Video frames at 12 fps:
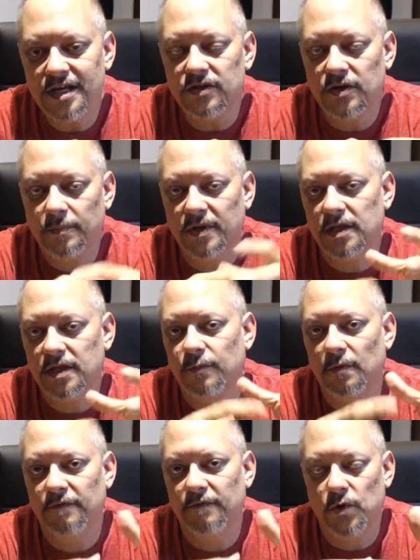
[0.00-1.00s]
typically from a
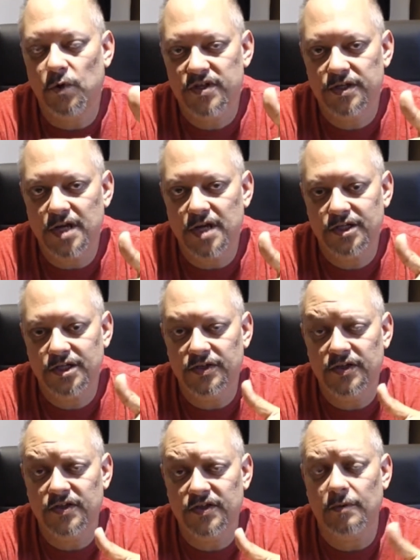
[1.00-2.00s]
forced induction
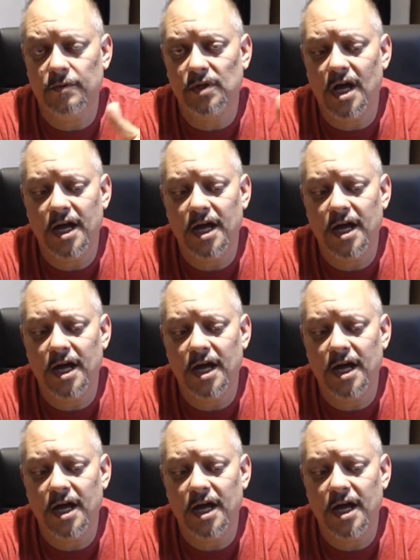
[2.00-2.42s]
system like